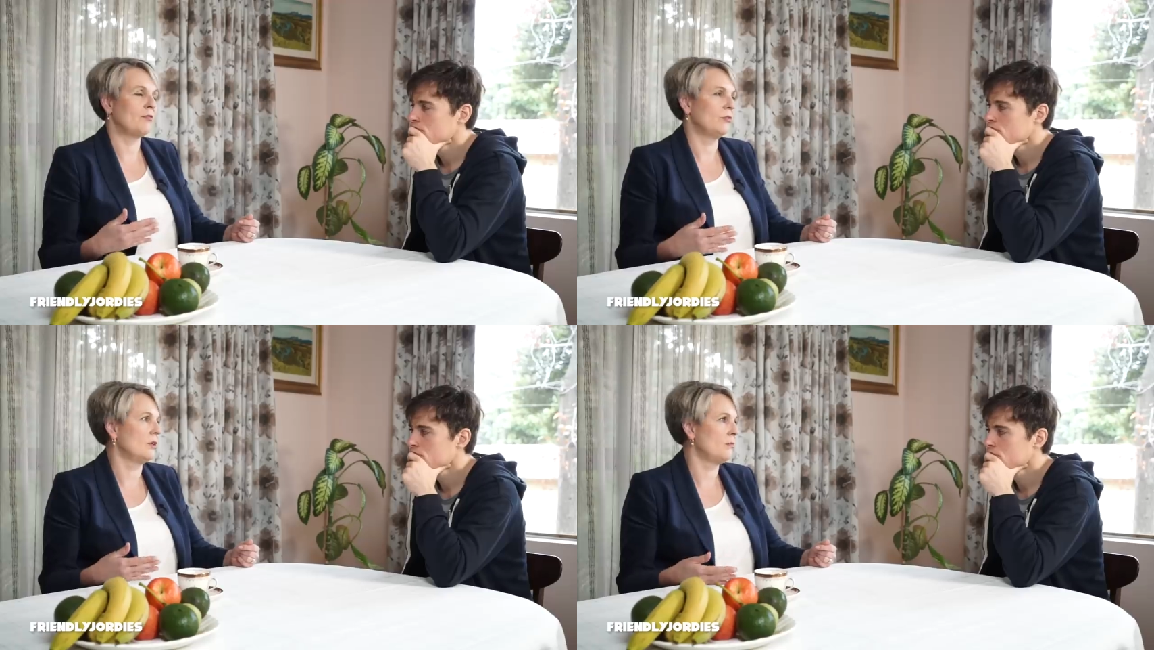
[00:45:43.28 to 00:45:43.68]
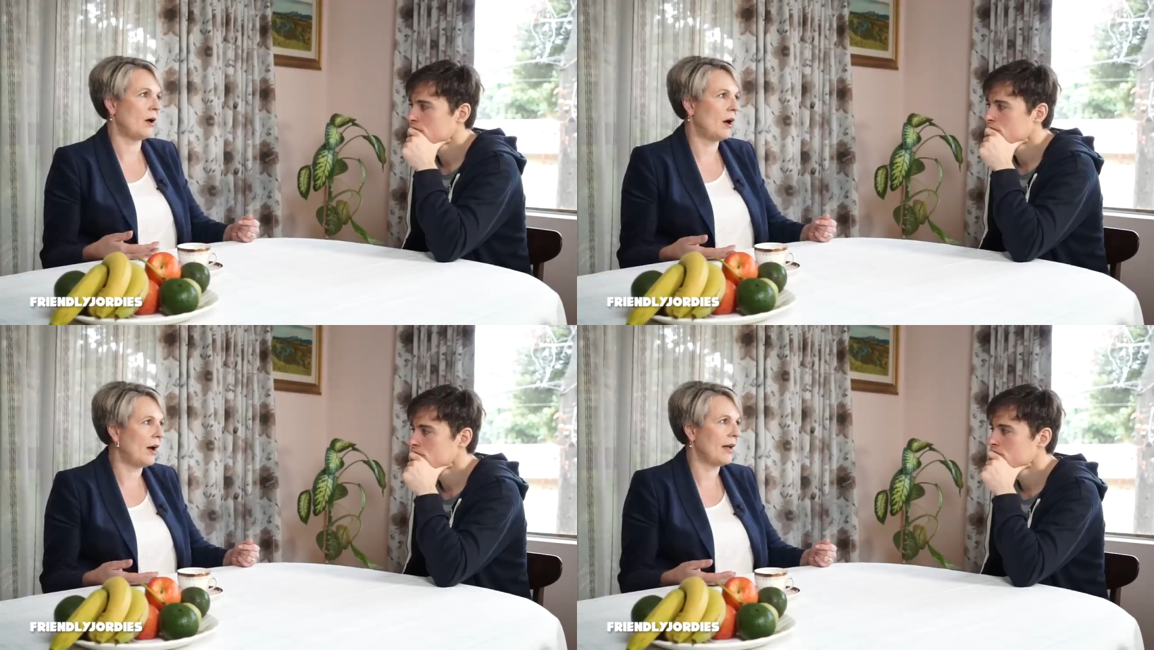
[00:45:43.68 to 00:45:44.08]
Speaker 1: fallen
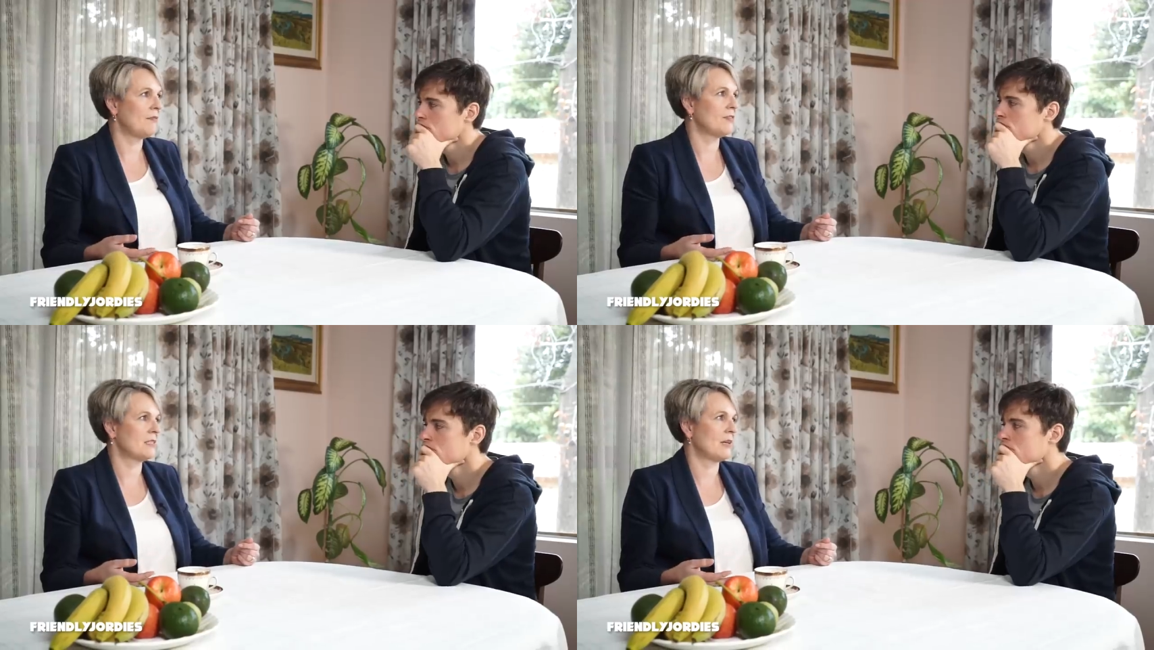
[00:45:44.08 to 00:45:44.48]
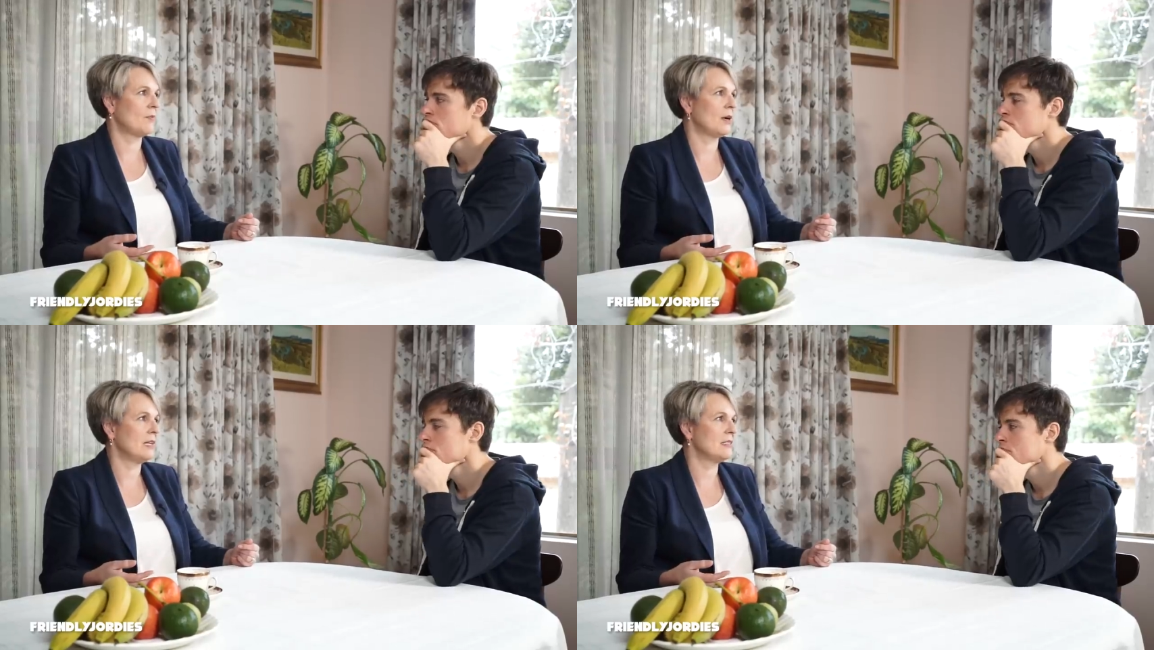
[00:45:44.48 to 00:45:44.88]
behind for
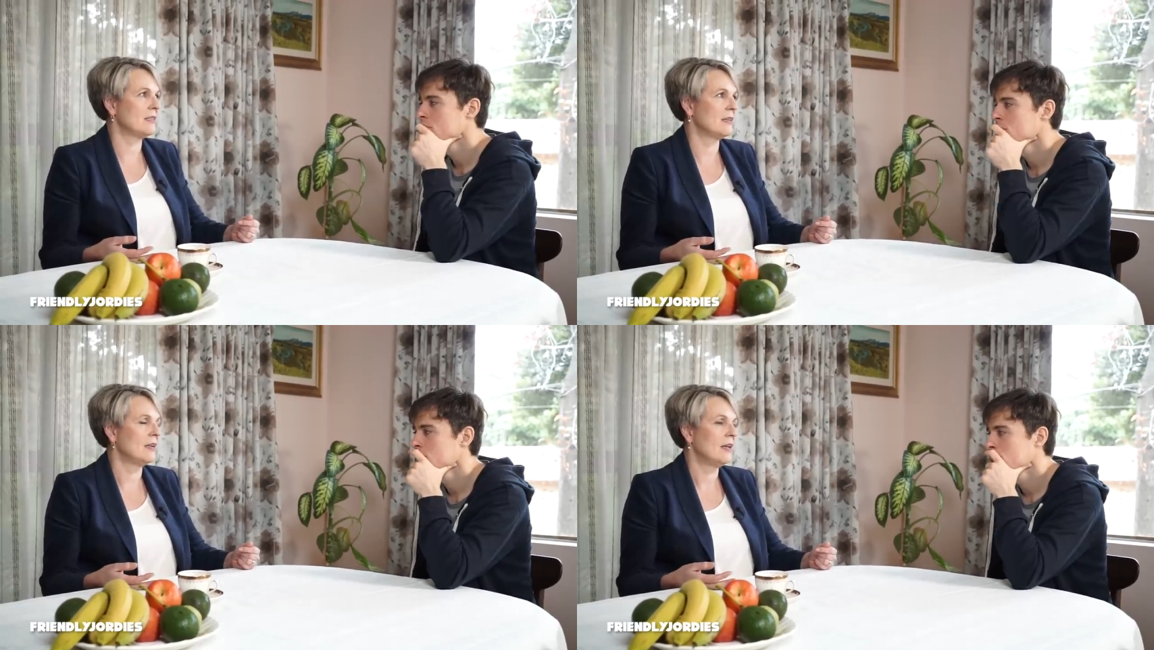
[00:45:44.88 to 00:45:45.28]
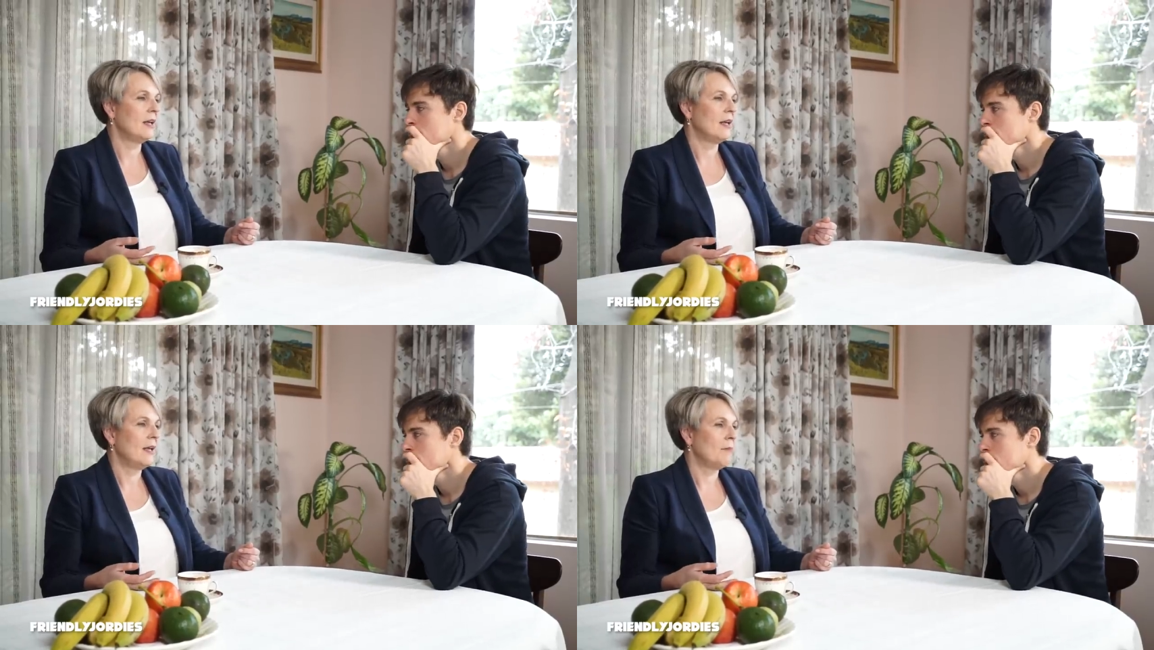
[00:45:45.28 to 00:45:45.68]
some reason,
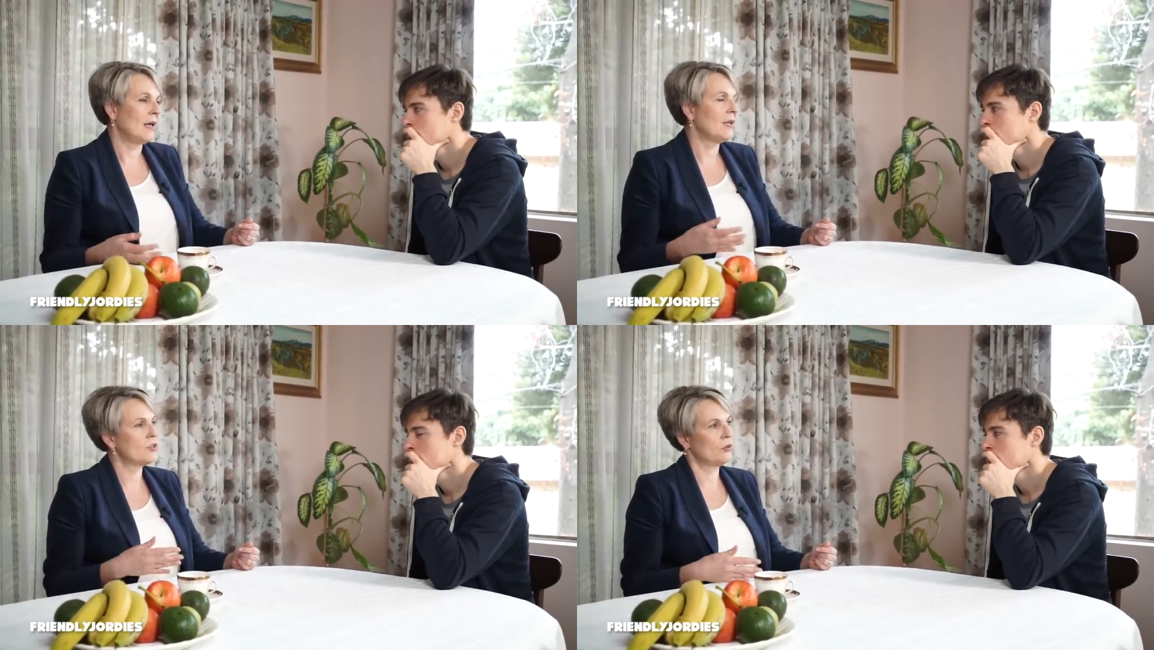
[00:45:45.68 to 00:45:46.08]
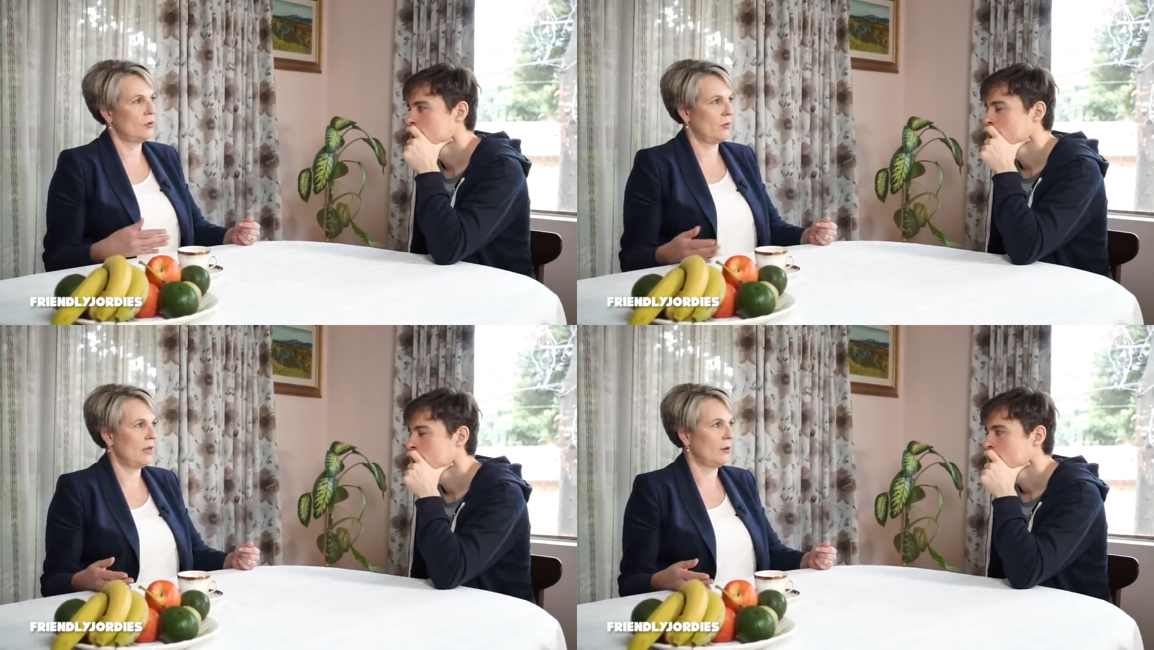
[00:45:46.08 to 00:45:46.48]
making sure
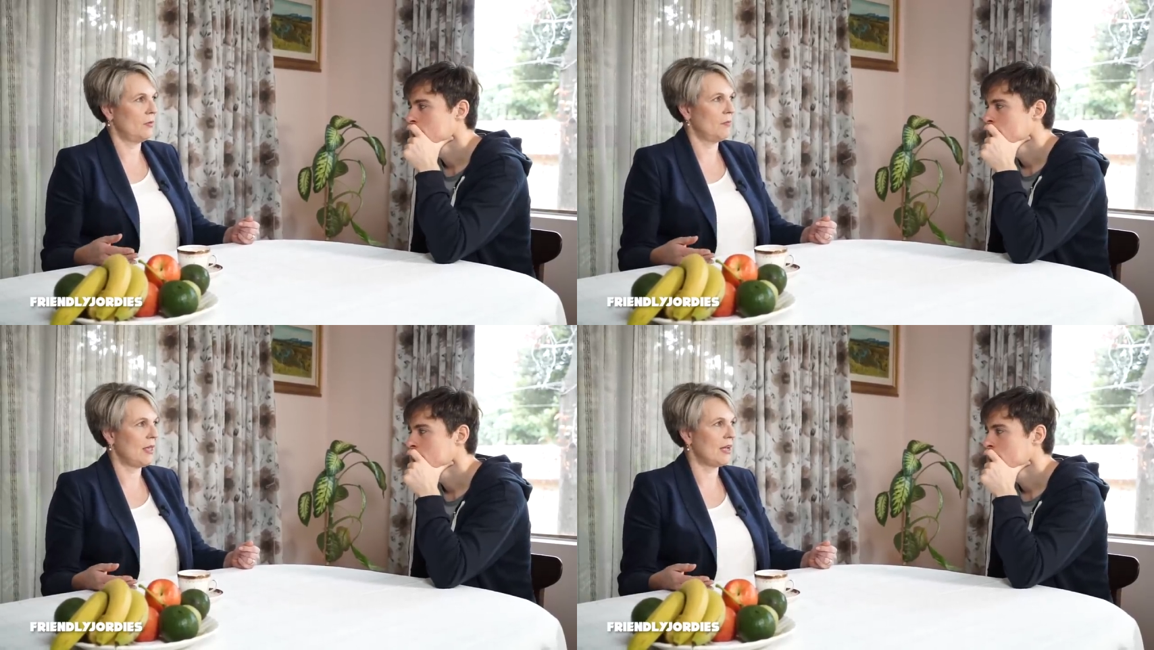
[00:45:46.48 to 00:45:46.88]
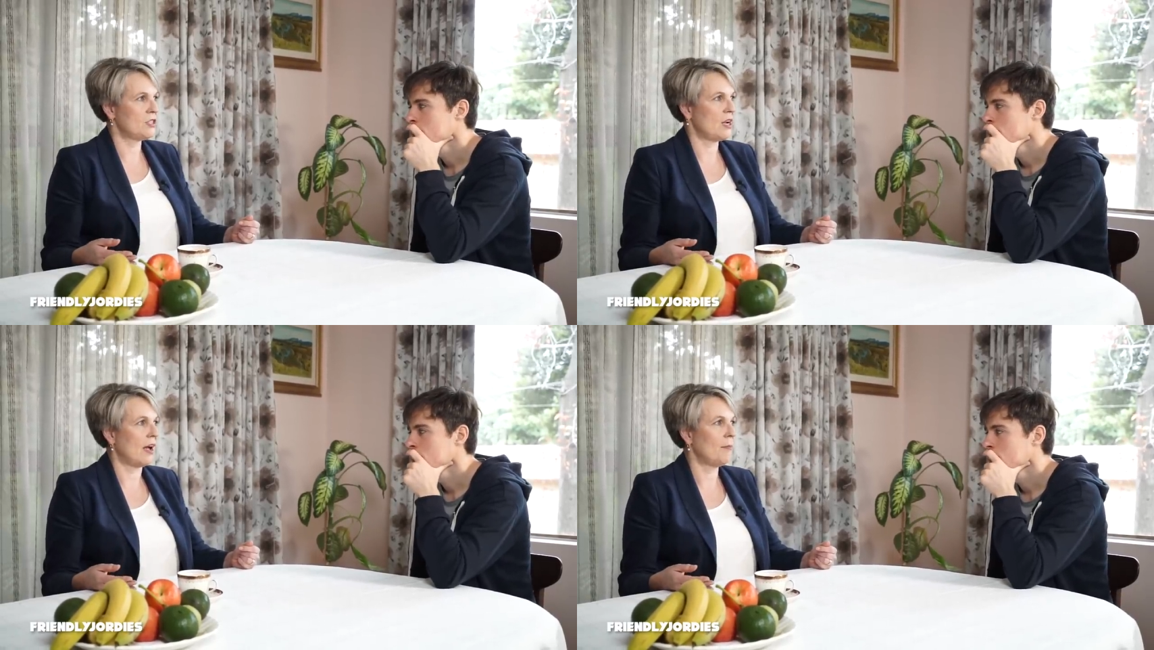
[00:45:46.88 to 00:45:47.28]
that we help them
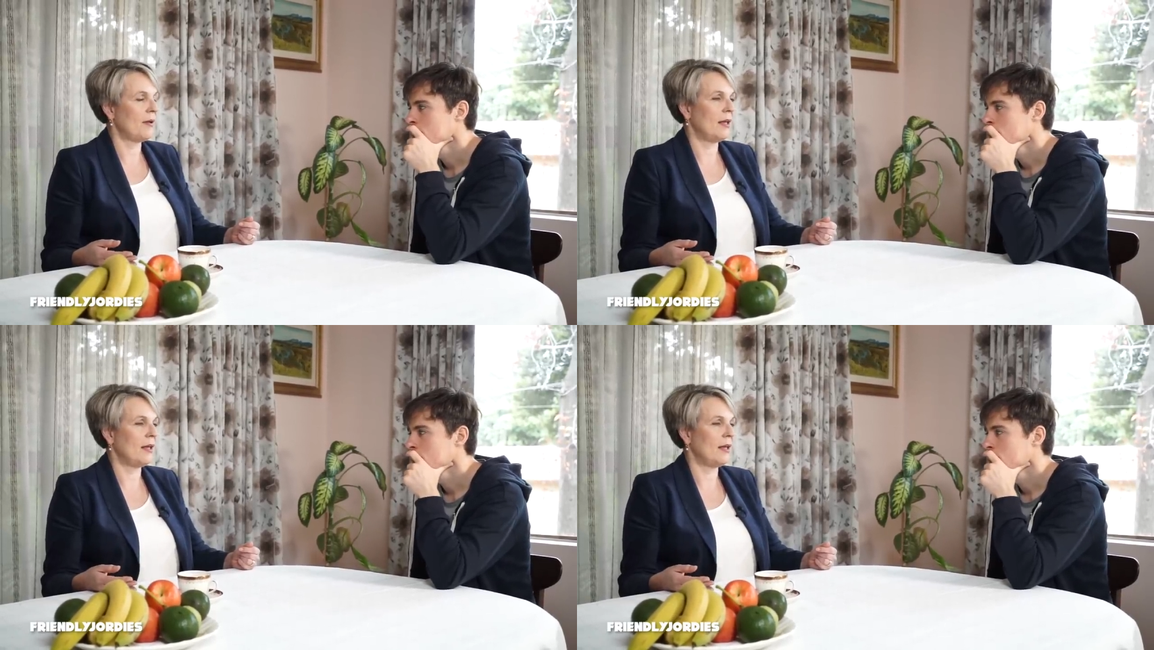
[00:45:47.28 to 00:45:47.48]
catch up.